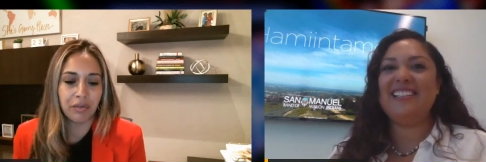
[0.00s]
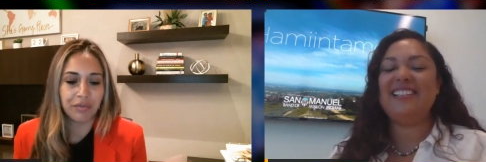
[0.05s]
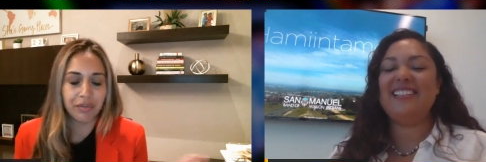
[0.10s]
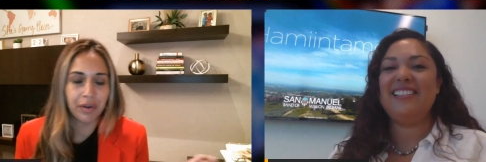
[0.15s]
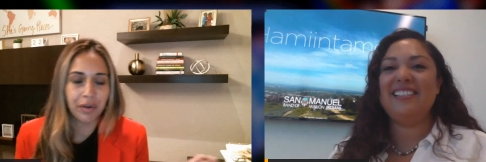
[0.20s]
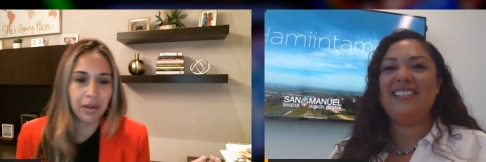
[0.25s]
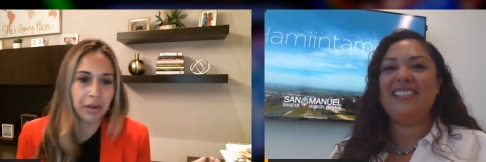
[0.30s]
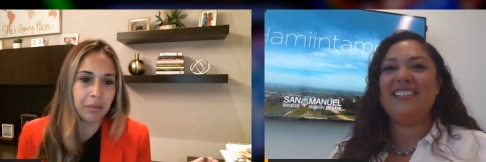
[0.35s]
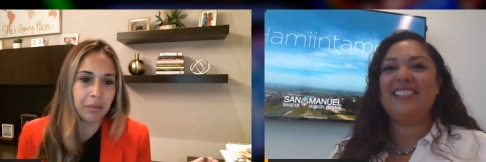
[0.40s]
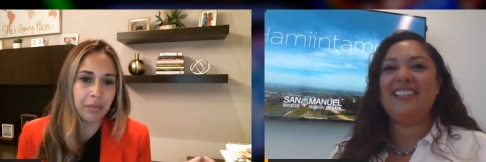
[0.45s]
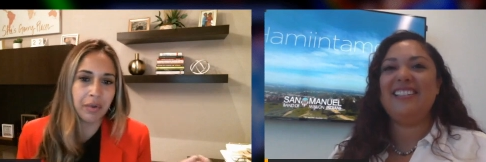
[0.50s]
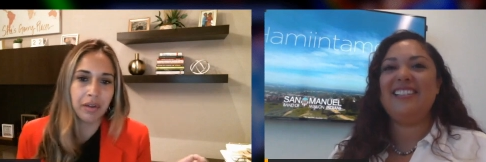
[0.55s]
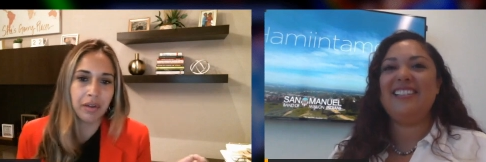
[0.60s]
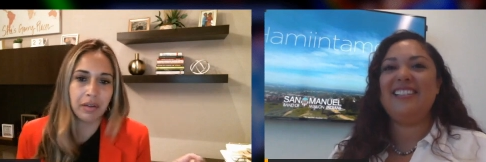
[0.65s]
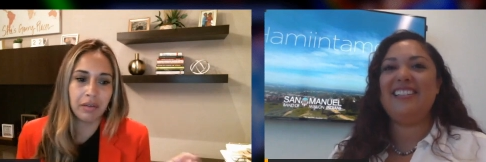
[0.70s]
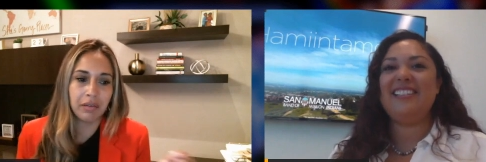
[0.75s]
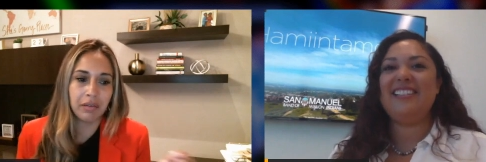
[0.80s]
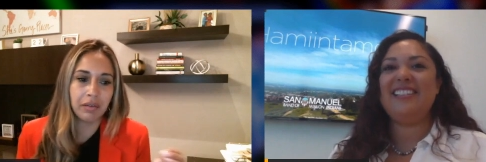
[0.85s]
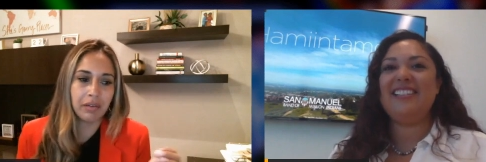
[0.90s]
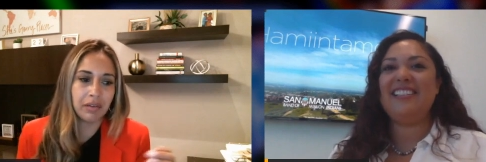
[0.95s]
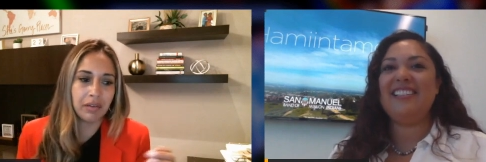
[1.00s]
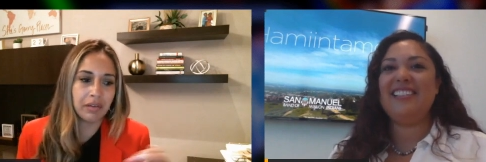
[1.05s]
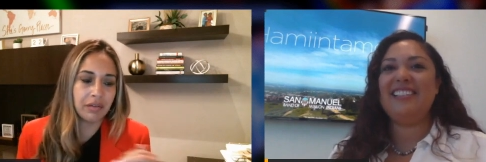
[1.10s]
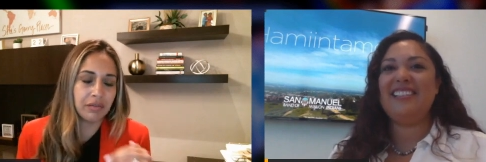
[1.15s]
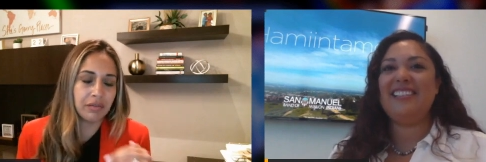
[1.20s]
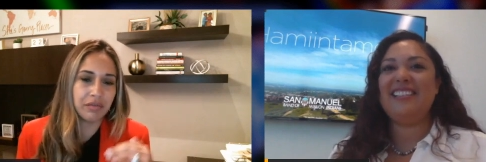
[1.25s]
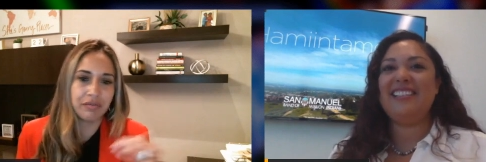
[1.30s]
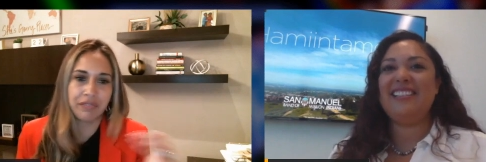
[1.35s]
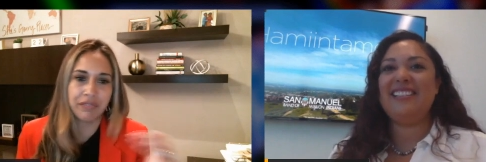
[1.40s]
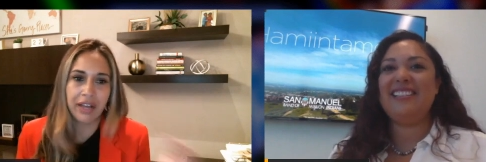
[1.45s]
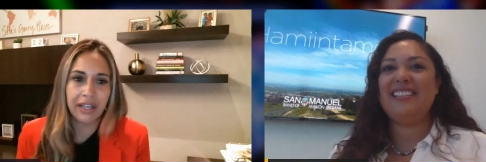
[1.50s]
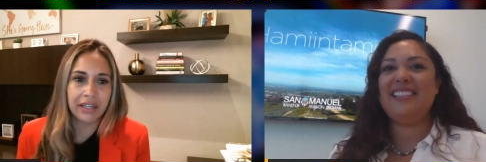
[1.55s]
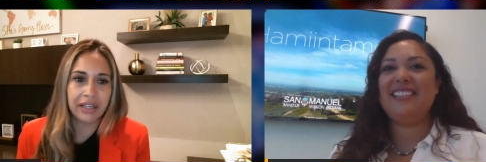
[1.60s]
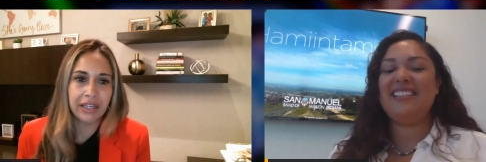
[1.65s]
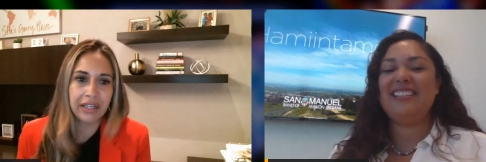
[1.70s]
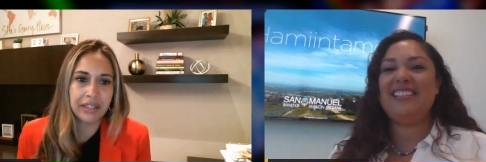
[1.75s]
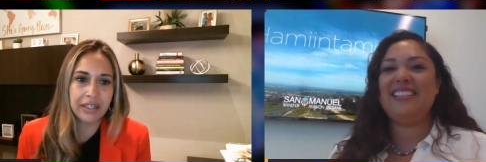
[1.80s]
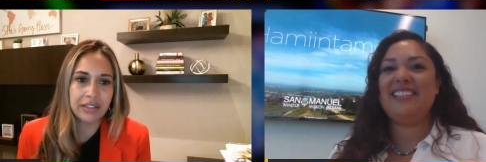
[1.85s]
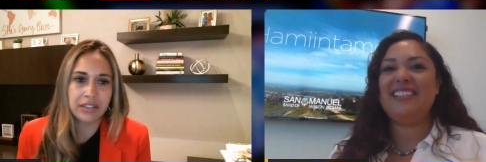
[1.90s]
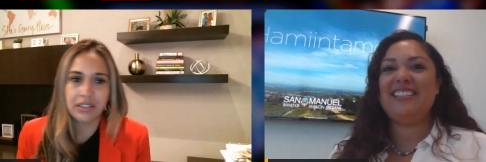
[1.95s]
Speaker 1: from
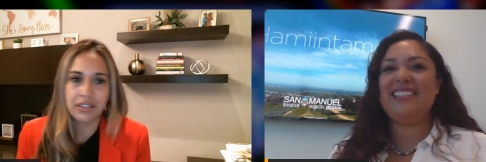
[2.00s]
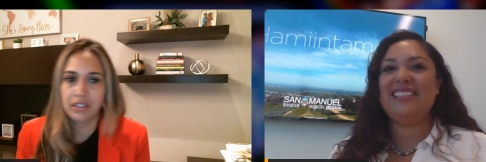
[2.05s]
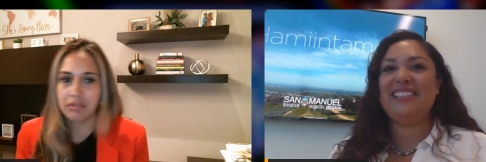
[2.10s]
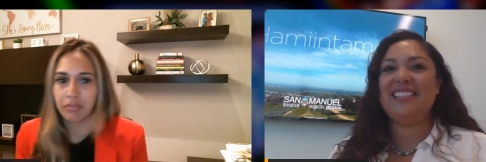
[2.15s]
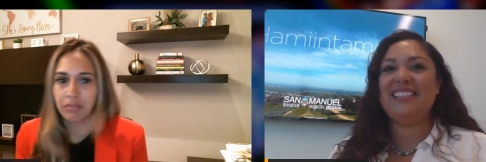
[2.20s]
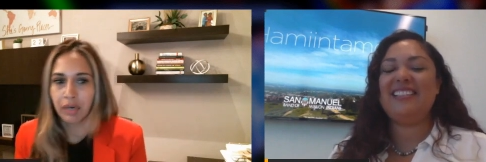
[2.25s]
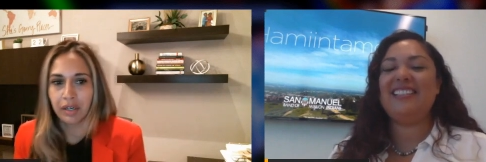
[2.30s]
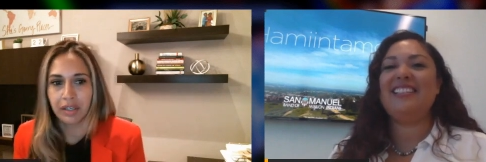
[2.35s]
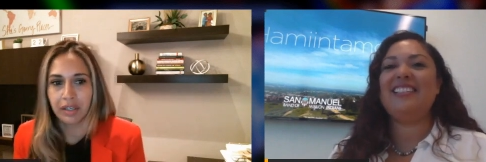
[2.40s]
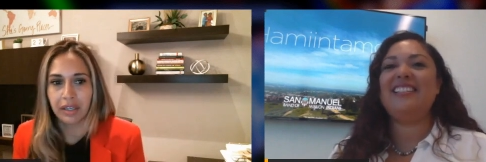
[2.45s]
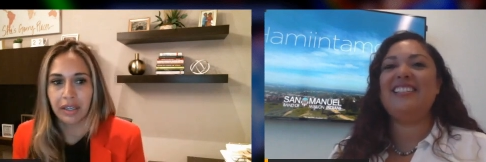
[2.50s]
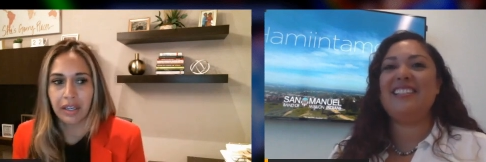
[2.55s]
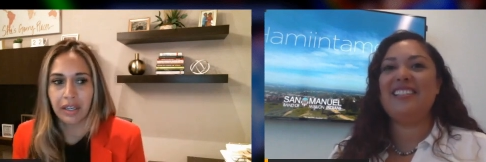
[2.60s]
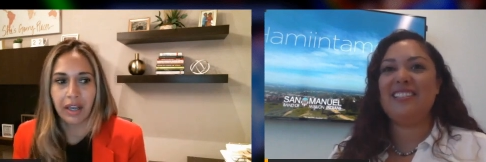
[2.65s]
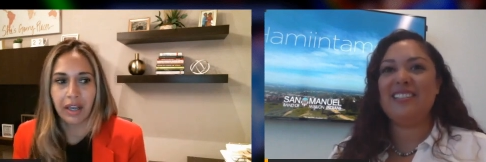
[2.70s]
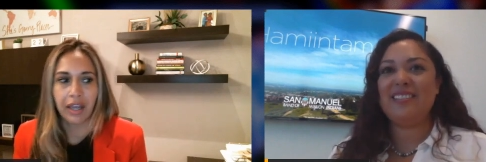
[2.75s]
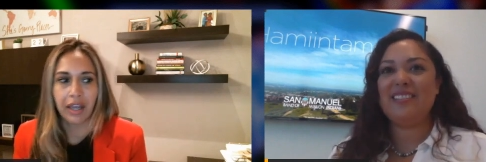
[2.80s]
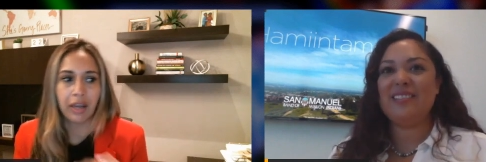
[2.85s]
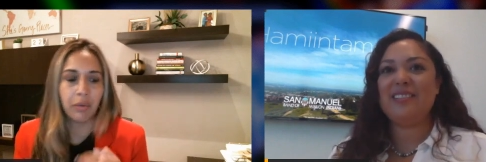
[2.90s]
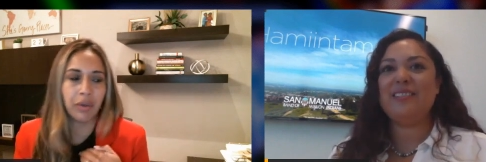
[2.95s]
finance to marketing. I